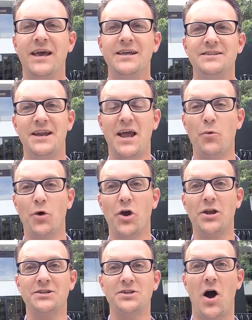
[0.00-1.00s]
Today we're going
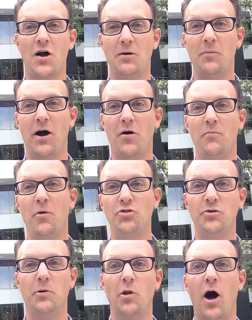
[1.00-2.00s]
to talk about
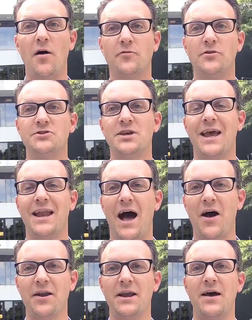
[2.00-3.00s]
multiple offers and how
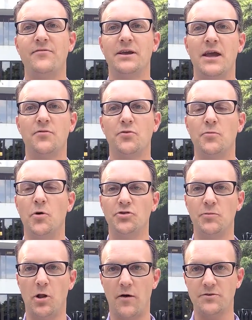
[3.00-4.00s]
to navigate through a
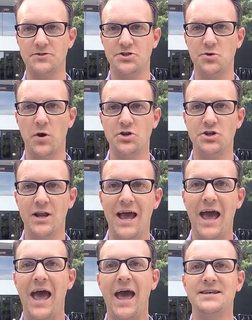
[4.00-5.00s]
multiple offer situation
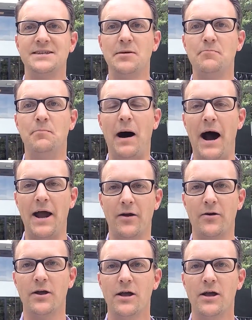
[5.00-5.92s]
as a buyer.